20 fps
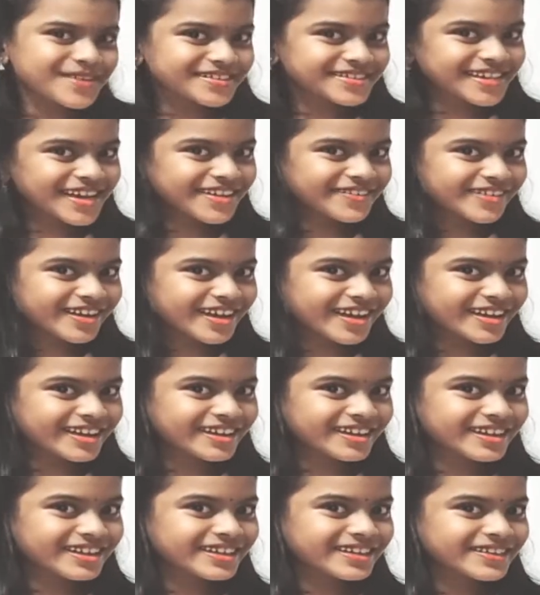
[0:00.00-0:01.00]
ça va?
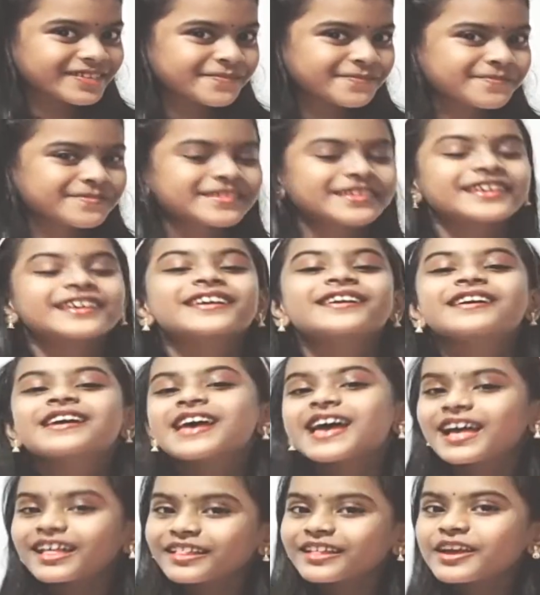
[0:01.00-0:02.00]

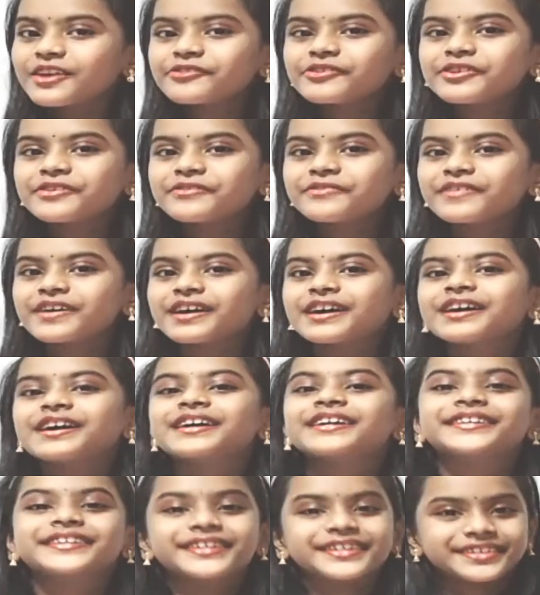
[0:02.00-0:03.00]
Hello everyone,
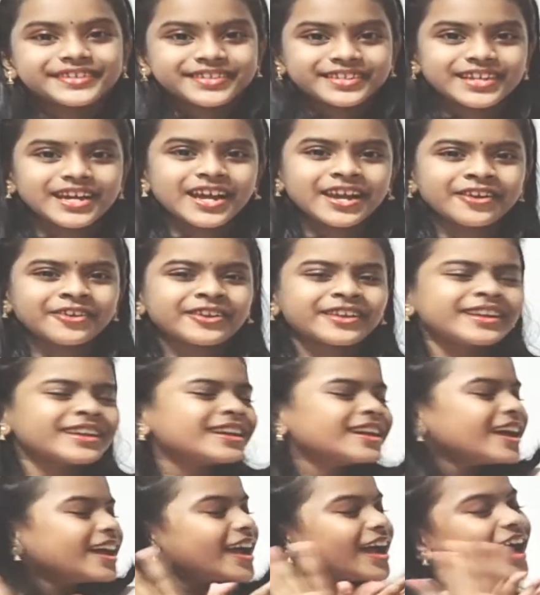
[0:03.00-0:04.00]
this is Lahari.
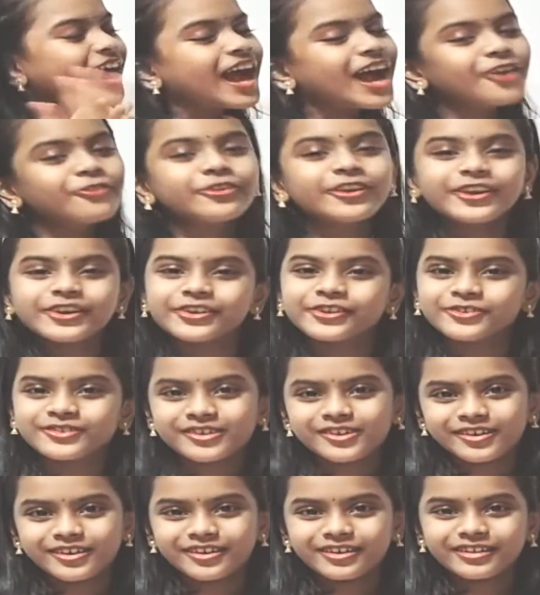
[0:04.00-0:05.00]
How are you
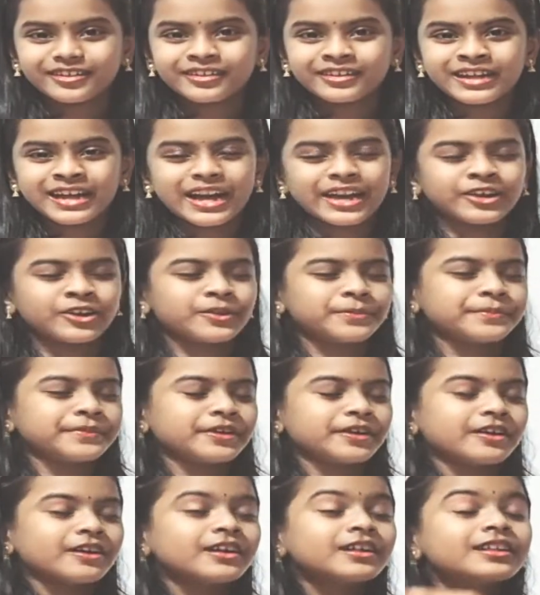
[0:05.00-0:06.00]
all? I hope you're
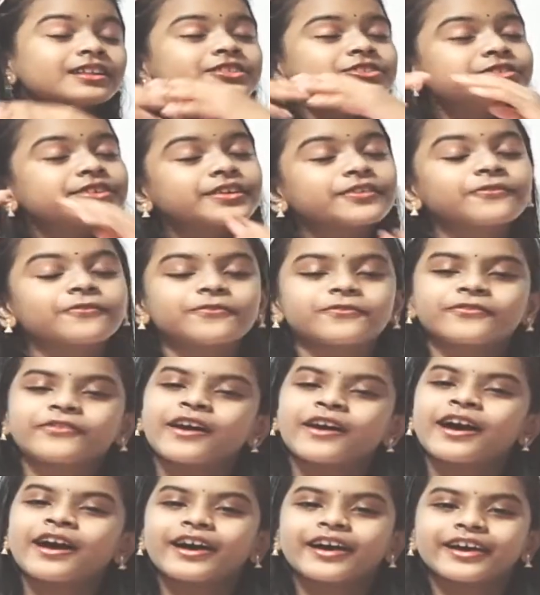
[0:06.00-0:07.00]
all doing
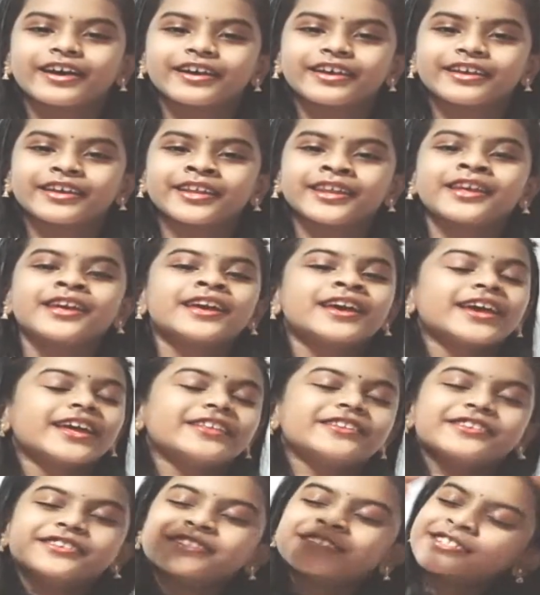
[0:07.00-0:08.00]
fine and you're
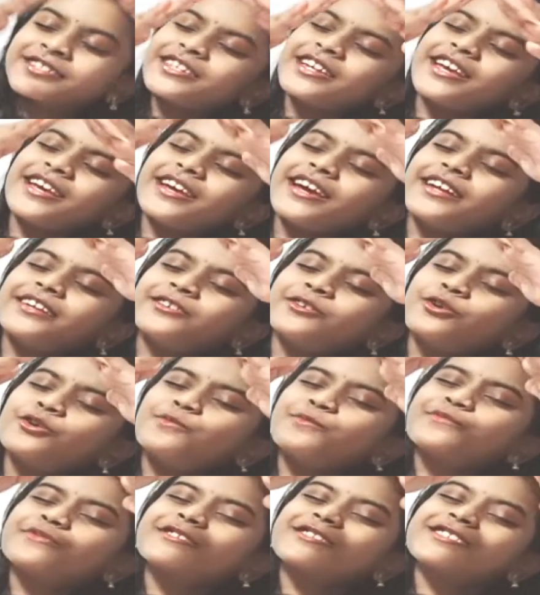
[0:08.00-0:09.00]
staying at home
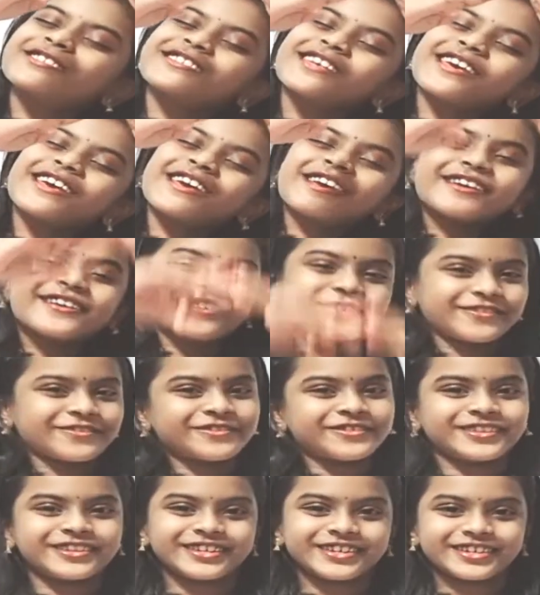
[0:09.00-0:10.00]

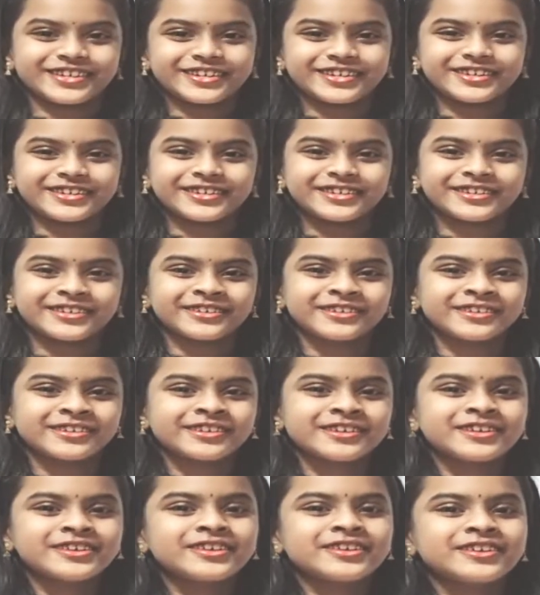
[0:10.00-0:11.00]
safely.
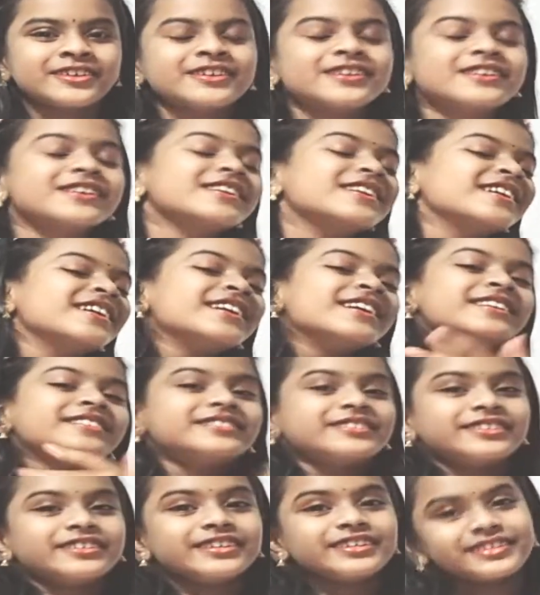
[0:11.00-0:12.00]
So in
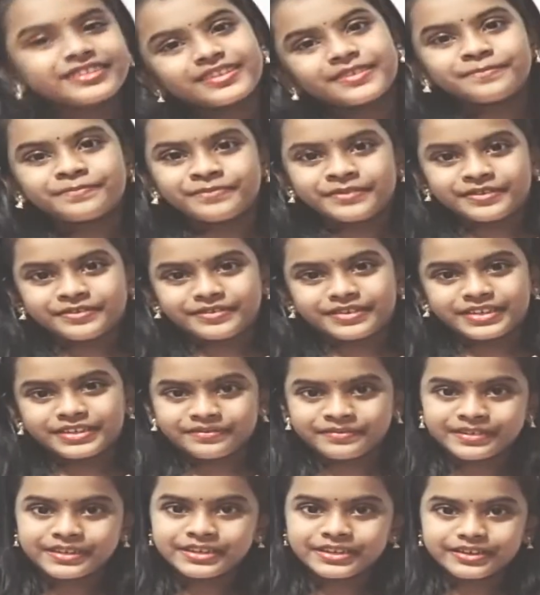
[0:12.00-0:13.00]
the previous
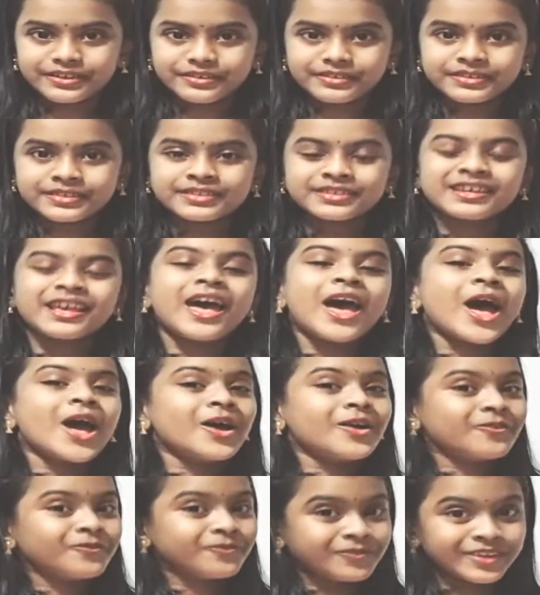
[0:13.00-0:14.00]
videos,
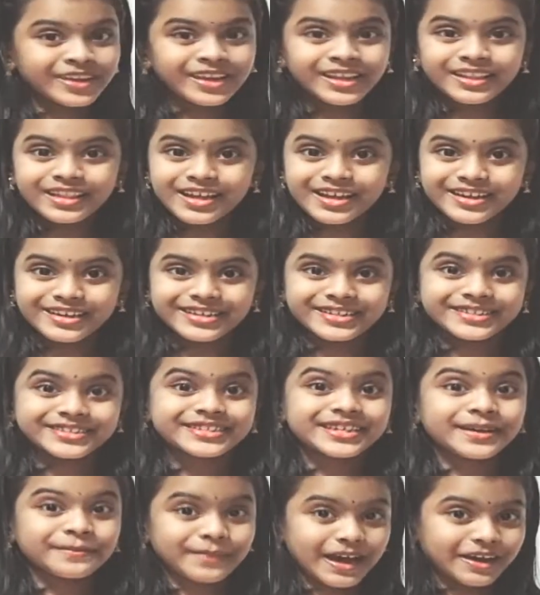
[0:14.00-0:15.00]
we learned
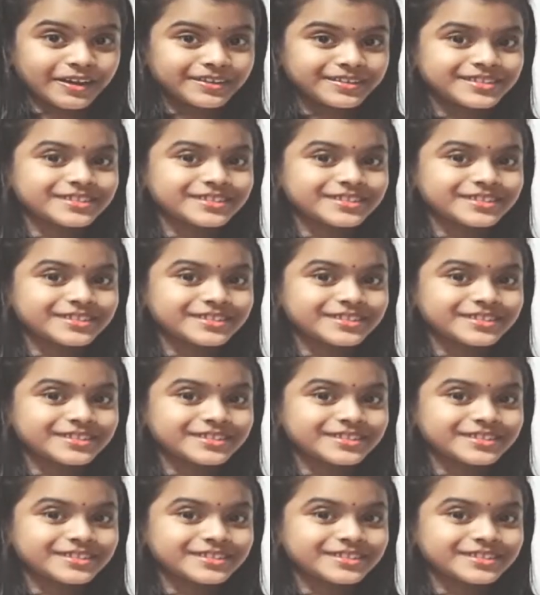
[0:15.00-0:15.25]
about